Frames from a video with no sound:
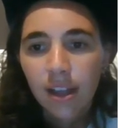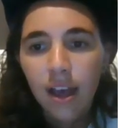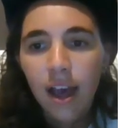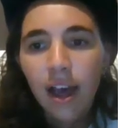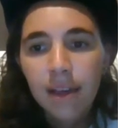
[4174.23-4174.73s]

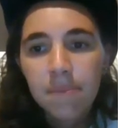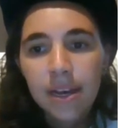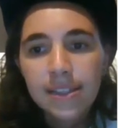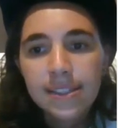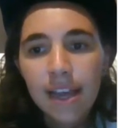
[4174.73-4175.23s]
I
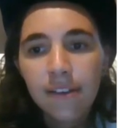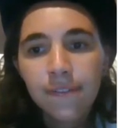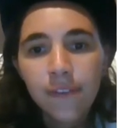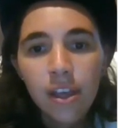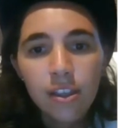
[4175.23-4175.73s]

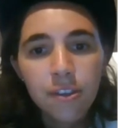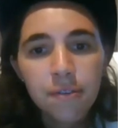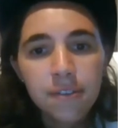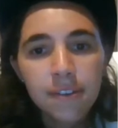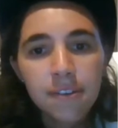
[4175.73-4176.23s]
myself
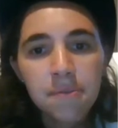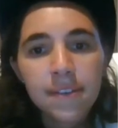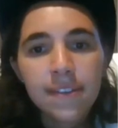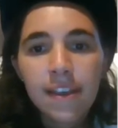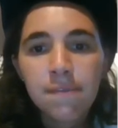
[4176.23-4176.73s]
used to
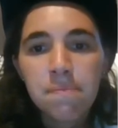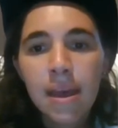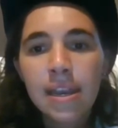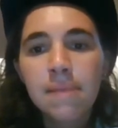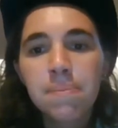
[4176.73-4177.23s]
receive
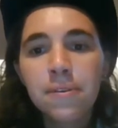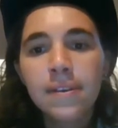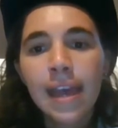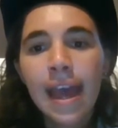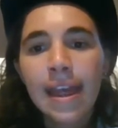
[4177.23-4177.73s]
many
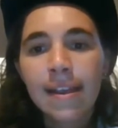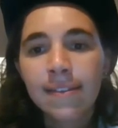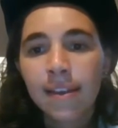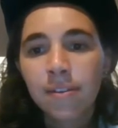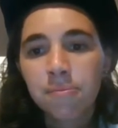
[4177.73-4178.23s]

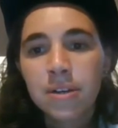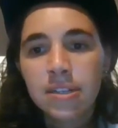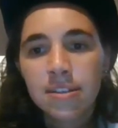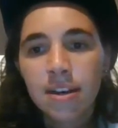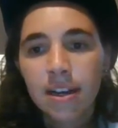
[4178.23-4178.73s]
bouquets at
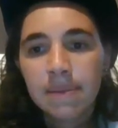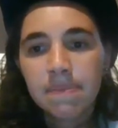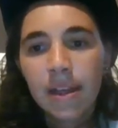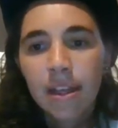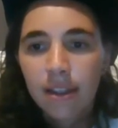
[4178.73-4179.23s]
one time.
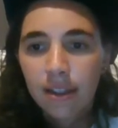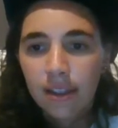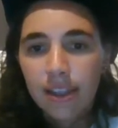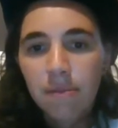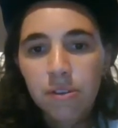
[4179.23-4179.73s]

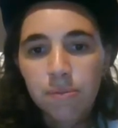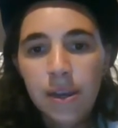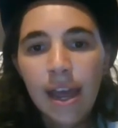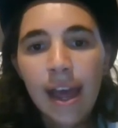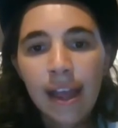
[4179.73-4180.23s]
That was
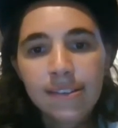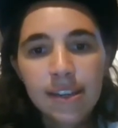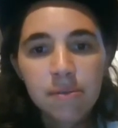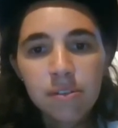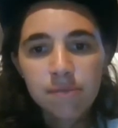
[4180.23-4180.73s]
when
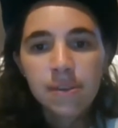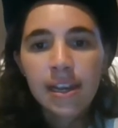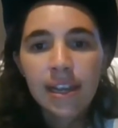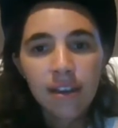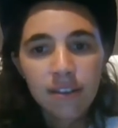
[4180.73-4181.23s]
acting was
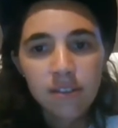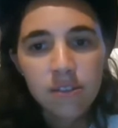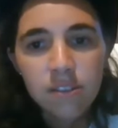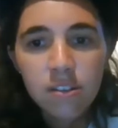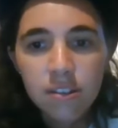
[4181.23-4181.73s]
really
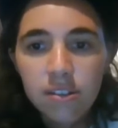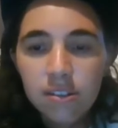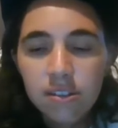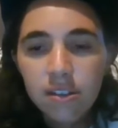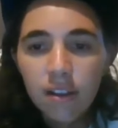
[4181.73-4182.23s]
understood.
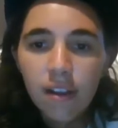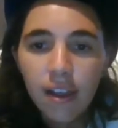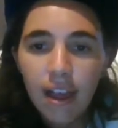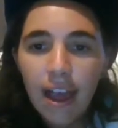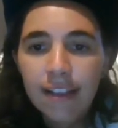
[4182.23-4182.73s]

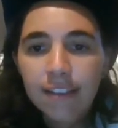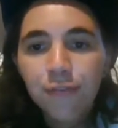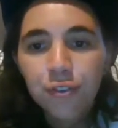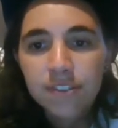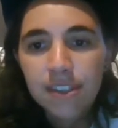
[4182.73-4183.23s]
As
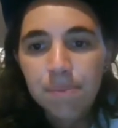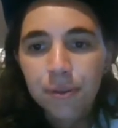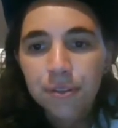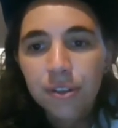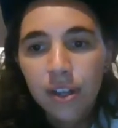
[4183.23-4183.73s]
for
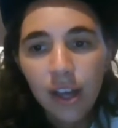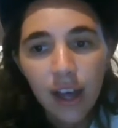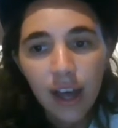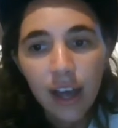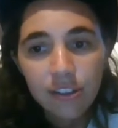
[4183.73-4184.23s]
Sybil,
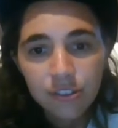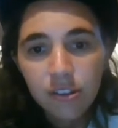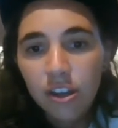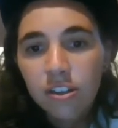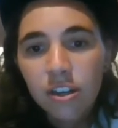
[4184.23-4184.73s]
I do
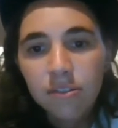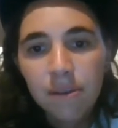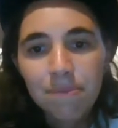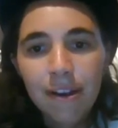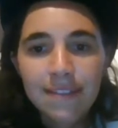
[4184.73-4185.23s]
not know
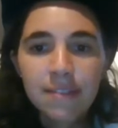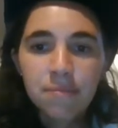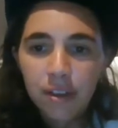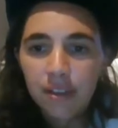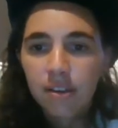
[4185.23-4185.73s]
at present
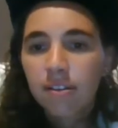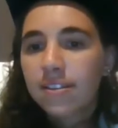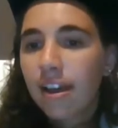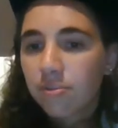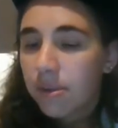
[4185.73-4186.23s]
whether her
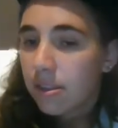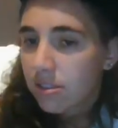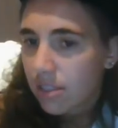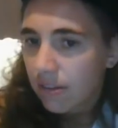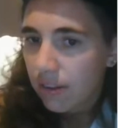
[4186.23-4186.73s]
attachment is
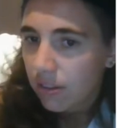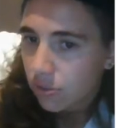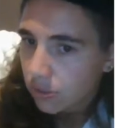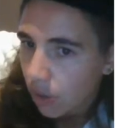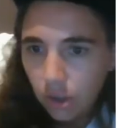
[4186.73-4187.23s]
serious
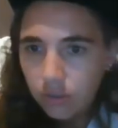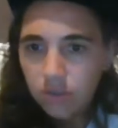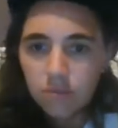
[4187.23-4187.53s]
or not,